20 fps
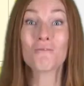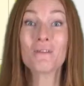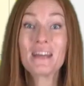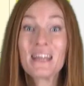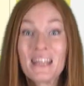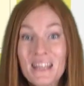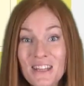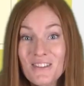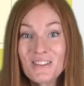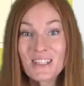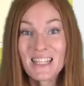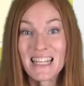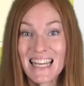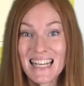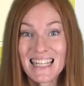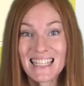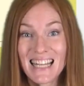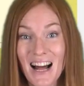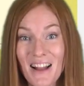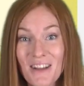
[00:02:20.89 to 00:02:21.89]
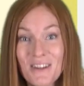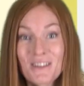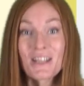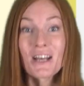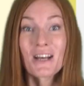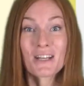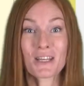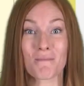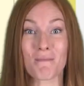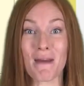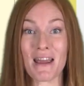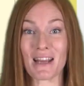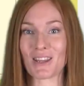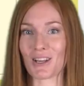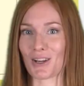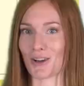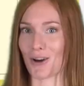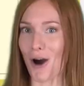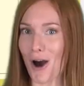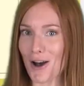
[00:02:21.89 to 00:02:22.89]
We can use these colors to make
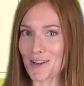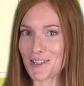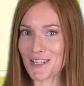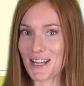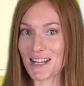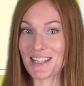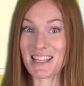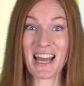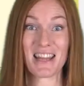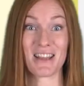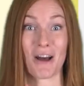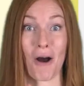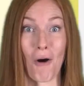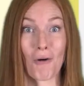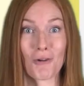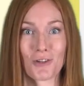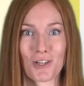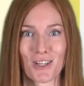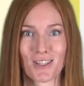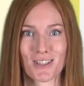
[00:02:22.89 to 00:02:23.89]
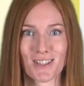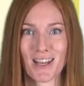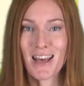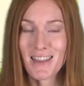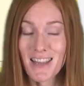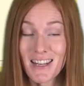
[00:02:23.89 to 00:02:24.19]
the continents and the oceans.